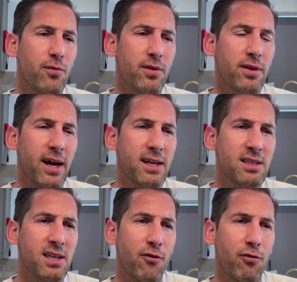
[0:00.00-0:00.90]

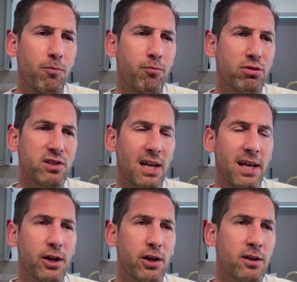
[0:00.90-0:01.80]
native
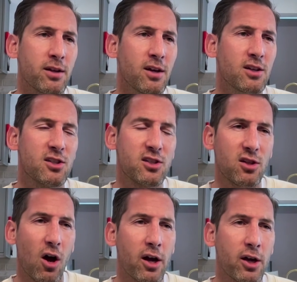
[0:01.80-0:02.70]
Brazilian
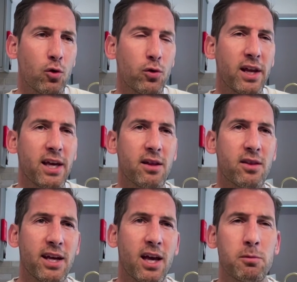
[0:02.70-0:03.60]
style that
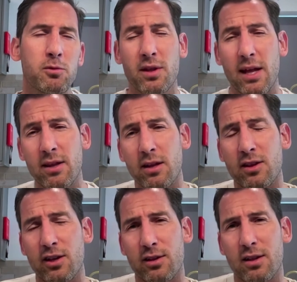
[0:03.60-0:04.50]
he comes with. Then
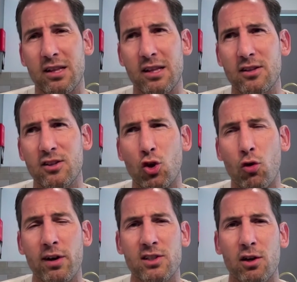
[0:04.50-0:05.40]
the
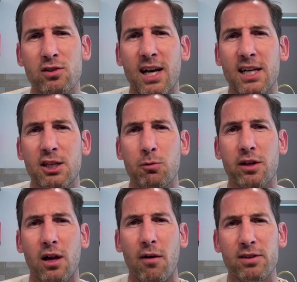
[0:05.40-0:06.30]
story associated
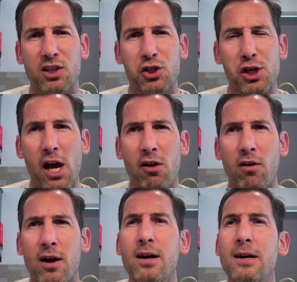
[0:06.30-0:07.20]
with Glover
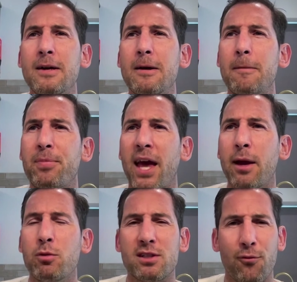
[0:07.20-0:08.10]
Teixeira. He
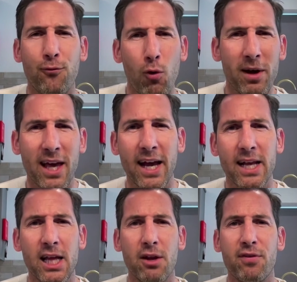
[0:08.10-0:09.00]
was the former king
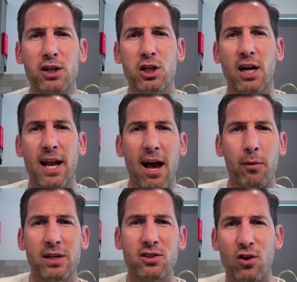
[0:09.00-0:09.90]
in the division, and now
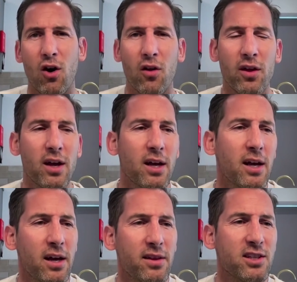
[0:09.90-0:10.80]
he's got
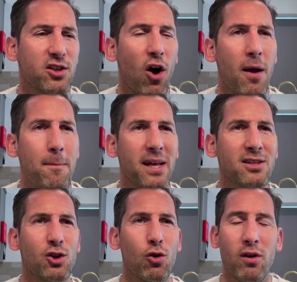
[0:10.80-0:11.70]
this guy
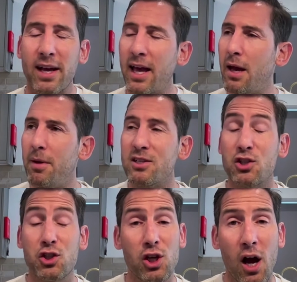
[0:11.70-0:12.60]
mentoring him. It's
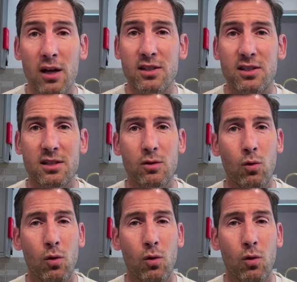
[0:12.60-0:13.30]
just